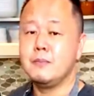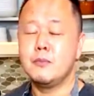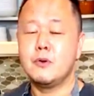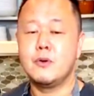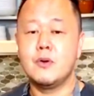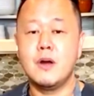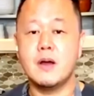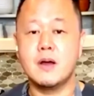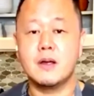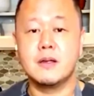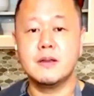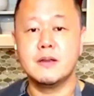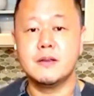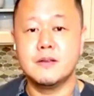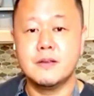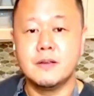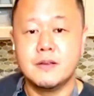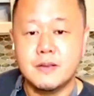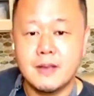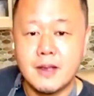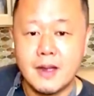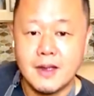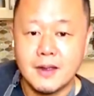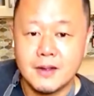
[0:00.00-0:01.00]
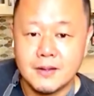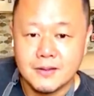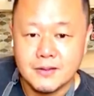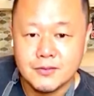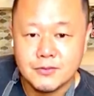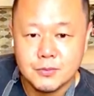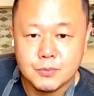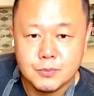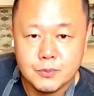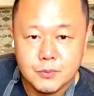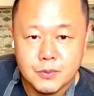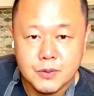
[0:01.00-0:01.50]
Moroccan tile.
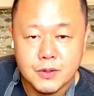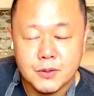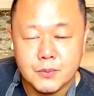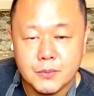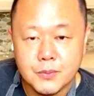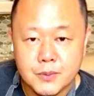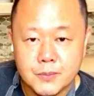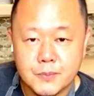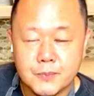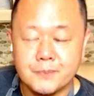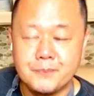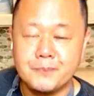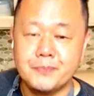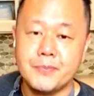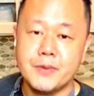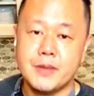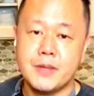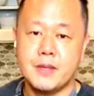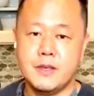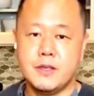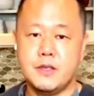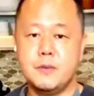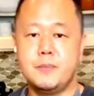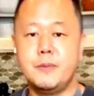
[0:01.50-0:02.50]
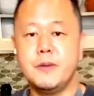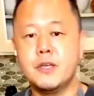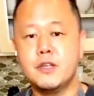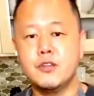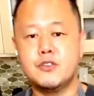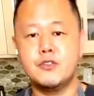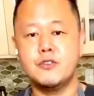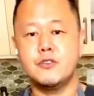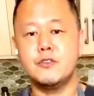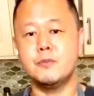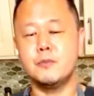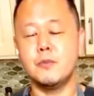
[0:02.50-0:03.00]
It's, you pick and
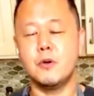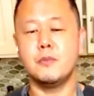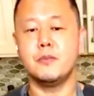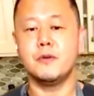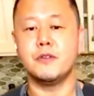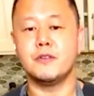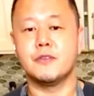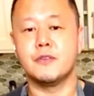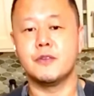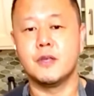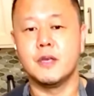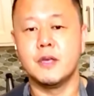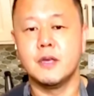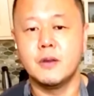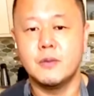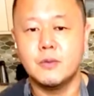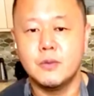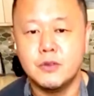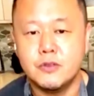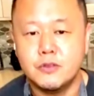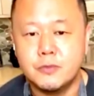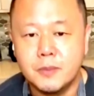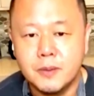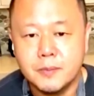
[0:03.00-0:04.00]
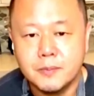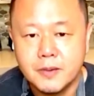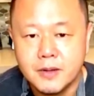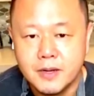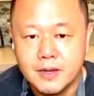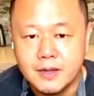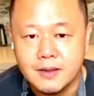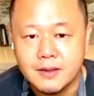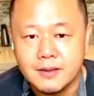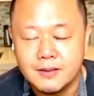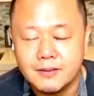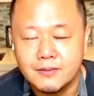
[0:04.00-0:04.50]
choose moments where you spend
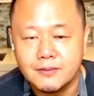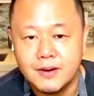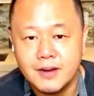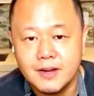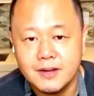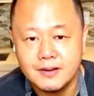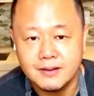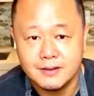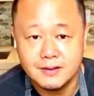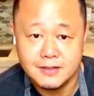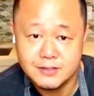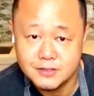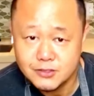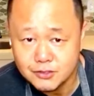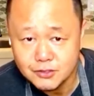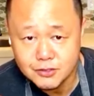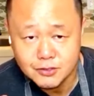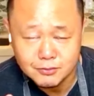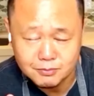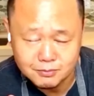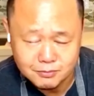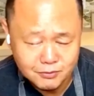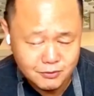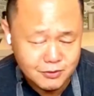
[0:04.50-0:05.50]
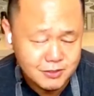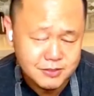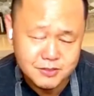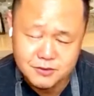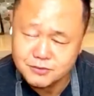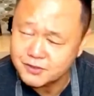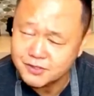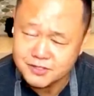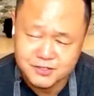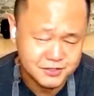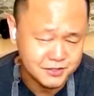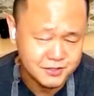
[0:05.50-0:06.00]
money, right? Until you're crazy
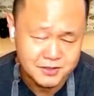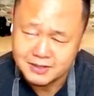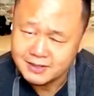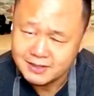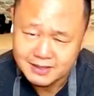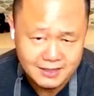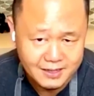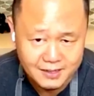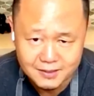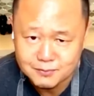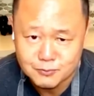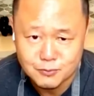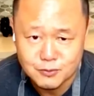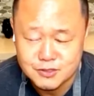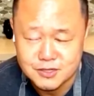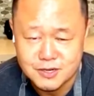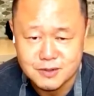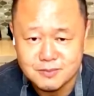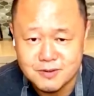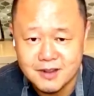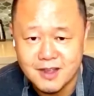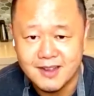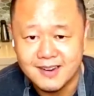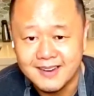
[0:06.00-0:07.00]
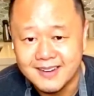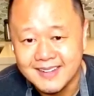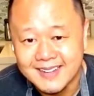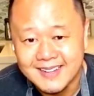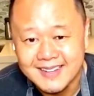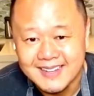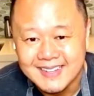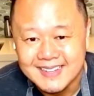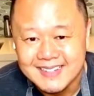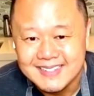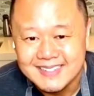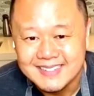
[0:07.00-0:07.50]
rich, which I'm not.
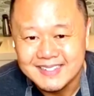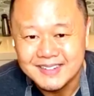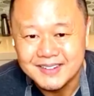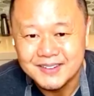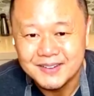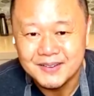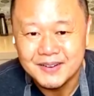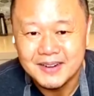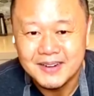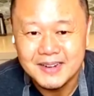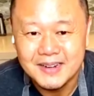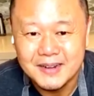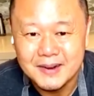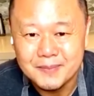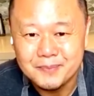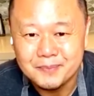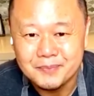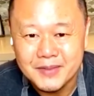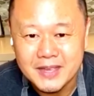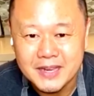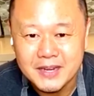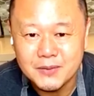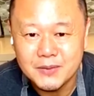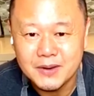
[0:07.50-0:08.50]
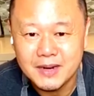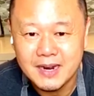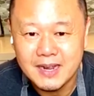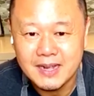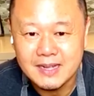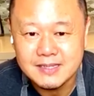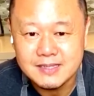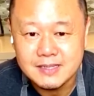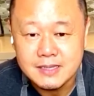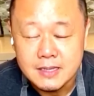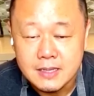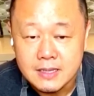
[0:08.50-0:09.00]
So anyway,
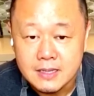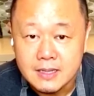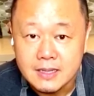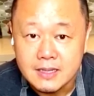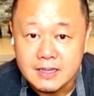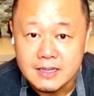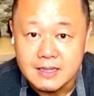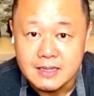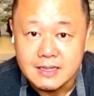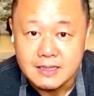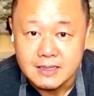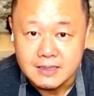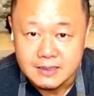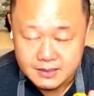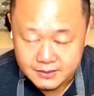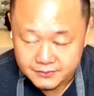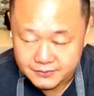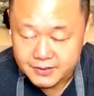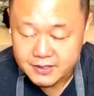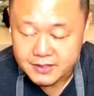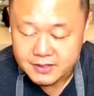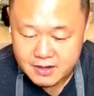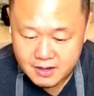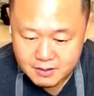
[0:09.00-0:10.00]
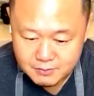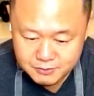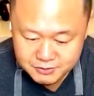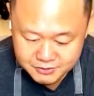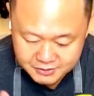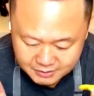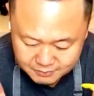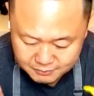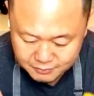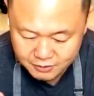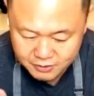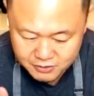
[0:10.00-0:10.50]
guys, leave any comments
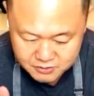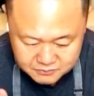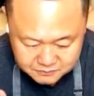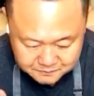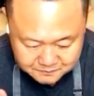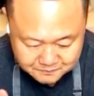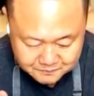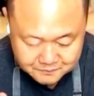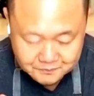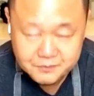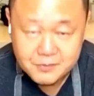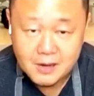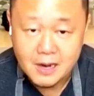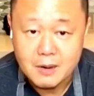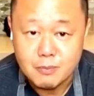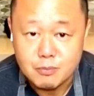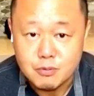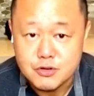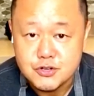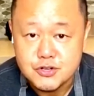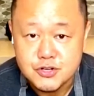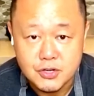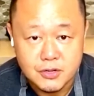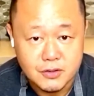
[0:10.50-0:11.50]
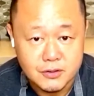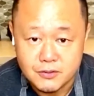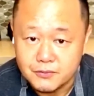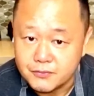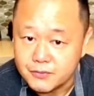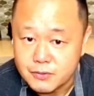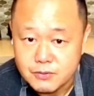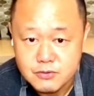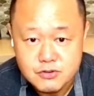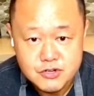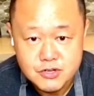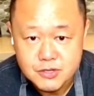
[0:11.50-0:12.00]
down below. I appreciate all the
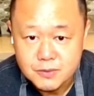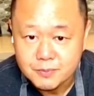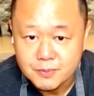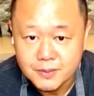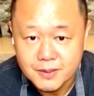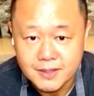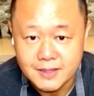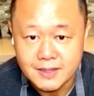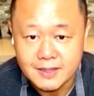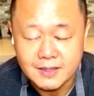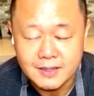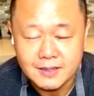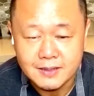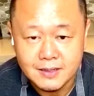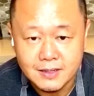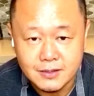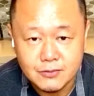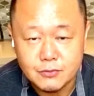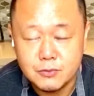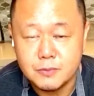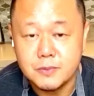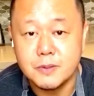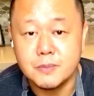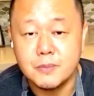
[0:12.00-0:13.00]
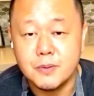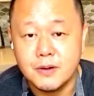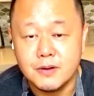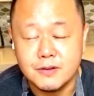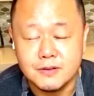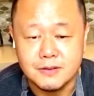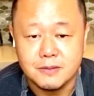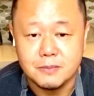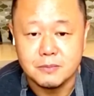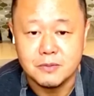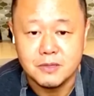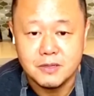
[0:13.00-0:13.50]
viewership. Thanks for being part of
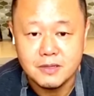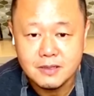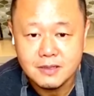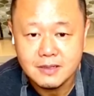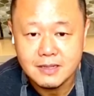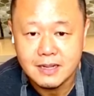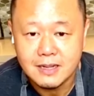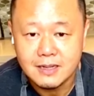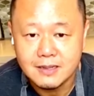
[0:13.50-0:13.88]
Team Tila.